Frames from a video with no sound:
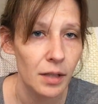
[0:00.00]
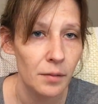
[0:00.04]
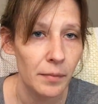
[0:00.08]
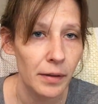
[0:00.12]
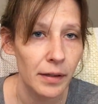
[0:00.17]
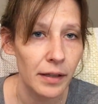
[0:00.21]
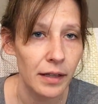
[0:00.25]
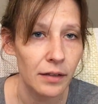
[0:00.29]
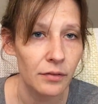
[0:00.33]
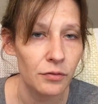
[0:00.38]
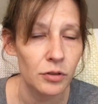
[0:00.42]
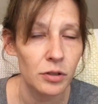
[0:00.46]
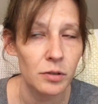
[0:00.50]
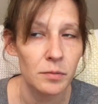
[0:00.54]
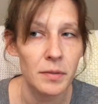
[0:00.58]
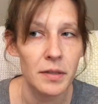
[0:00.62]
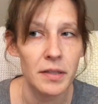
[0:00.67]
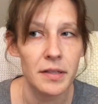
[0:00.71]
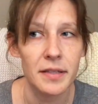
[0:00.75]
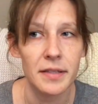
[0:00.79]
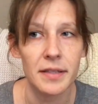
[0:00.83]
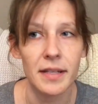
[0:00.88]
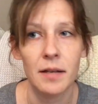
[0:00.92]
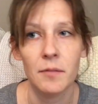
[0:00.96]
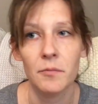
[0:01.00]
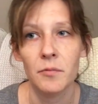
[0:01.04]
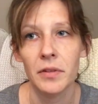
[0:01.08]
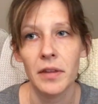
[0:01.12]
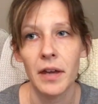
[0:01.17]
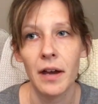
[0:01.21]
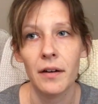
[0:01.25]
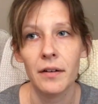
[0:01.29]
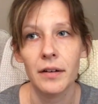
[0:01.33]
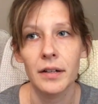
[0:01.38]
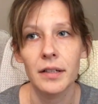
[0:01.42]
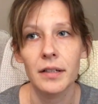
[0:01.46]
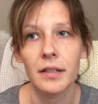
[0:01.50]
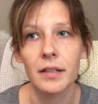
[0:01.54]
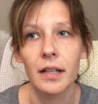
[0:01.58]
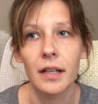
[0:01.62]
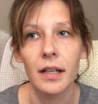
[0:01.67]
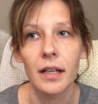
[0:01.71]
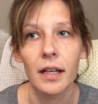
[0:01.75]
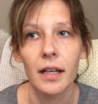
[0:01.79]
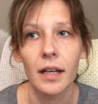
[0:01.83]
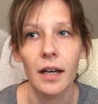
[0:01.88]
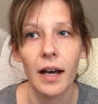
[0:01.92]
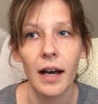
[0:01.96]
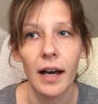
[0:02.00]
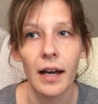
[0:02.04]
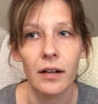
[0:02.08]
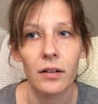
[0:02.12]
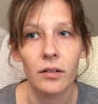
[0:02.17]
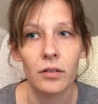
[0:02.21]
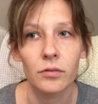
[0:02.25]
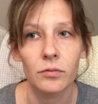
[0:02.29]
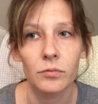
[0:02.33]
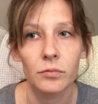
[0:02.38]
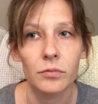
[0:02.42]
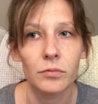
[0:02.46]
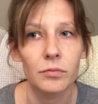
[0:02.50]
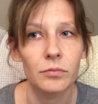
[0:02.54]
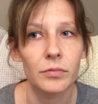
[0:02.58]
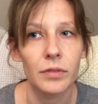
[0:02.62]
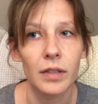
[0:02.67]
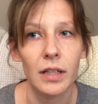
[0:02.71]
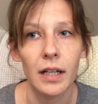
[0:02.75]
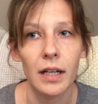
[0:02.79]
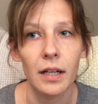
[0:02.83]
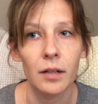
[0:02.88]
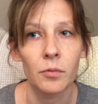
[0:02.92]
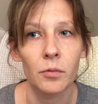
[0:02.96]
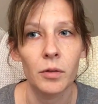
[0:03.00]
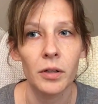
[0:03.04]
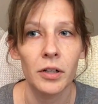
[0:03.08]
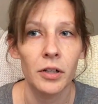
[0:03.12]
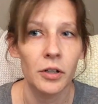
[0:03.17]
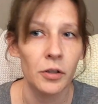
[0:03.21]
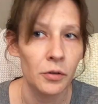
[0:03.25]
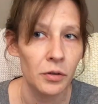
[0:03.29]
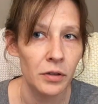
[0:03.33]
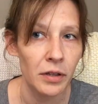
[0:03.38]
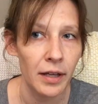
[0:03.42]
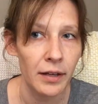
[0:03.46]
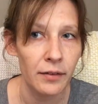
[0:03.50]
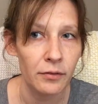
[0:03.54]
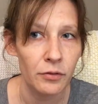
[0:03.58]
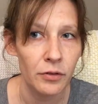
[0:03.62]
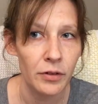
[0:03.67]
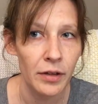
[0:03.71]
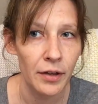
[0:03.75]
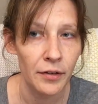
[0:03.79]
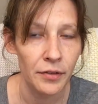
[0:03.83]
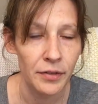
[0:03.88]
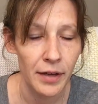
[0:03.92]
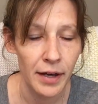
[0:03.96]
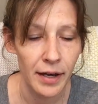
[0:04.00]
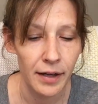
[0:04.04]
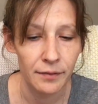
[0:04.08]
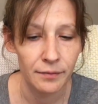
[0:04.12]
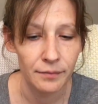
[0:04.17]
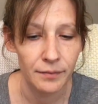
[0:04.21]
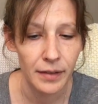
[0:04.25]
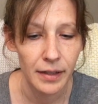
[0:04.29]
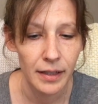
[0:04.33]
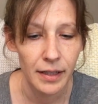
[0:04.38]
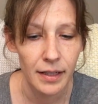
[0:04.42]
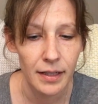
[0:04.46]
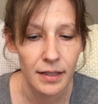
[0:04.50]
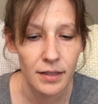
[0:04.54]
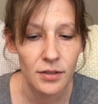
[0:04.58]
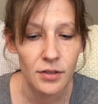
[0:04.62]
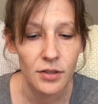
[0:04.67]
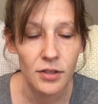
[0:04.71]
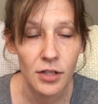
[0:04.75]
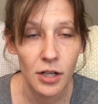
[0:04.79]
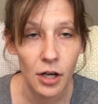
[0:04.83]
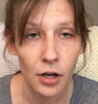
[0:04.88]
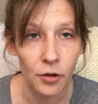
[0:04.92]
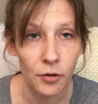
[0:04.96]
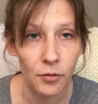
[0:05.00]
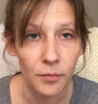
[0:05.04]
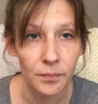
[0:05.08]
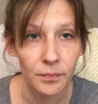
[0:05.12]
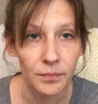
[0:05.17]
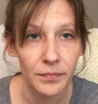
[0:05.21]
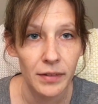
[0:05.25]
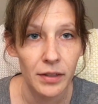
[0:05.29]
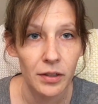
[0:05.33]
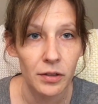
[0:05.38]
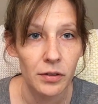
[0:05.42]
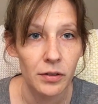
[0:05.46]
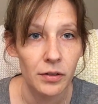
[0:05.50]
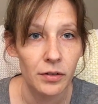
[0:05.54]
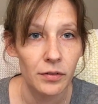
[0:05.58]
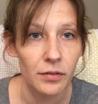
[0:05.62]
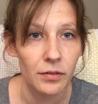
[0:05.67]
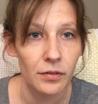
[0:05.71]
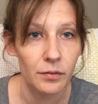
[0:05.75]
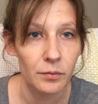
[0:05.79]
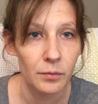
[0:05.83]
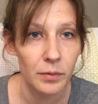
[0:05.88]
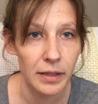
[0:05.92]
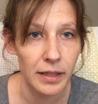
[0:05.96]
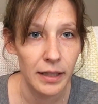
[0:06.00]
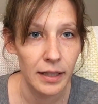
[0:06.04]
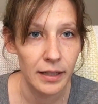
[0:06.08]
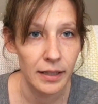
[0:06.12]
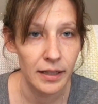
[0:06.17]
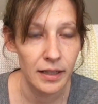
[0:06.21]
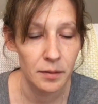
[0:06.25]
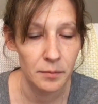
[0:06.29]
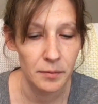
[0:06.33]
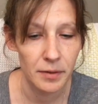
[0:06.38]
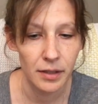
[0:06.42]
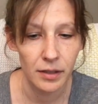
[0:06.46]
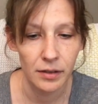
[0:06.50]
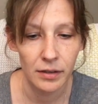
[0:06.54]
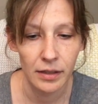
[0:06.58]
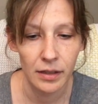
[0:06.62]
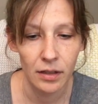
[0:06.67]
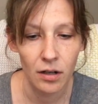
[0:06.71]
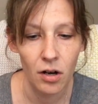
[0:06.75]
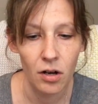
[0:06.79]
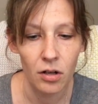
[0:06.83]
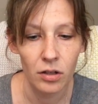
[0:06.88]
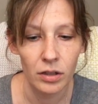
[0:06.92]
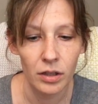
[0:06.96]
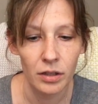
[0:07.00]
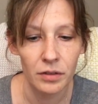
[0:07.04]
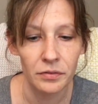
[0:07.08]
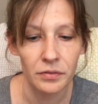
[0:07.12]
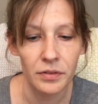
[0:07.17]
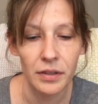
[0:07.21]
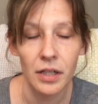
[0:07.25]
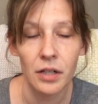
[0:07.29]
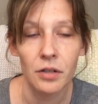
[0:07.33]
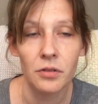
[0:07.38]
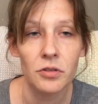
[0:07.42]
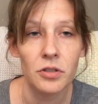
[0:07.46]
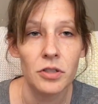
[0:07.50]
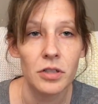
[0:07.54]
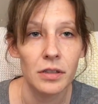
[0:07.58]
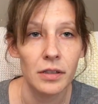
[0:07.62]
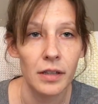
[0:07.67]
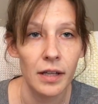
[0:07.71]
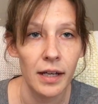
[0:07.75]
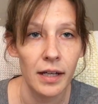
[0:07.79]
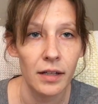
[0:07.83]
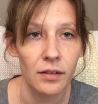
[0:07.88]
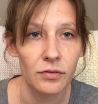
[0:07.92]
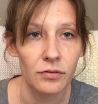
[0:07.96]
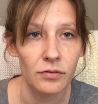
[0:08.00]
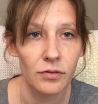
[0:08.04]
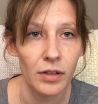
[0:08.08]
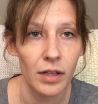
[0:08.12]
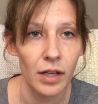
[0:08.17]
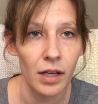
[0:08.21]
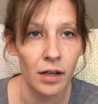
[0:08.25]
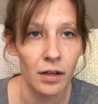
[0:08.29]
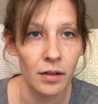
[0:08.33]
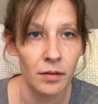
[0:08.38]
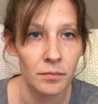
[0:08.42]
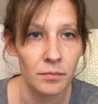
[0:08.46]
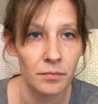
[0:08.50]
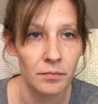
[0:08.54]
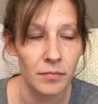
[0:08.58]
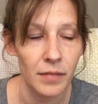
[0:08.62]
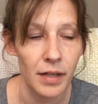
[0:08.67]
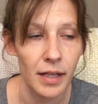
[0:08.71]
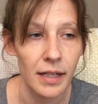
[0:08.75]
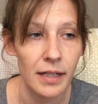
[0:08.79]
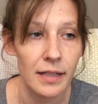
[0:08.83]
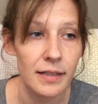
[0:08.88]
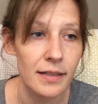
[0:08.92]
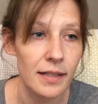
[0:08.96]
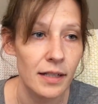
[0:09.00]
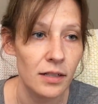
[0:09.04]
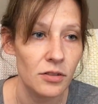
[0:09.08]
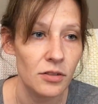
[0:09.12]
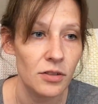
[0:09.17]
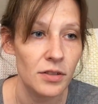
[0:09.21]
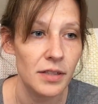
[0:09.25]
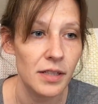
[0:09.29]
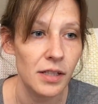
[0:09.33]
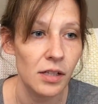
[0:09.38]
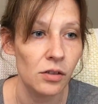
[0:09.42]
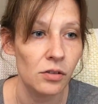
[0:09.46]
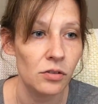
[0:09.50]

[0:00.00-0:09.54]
my life wouldn't be the same without it. I don't think I'd want to know a life without that. So we can't keep killing all of the ocean life. And it's not just the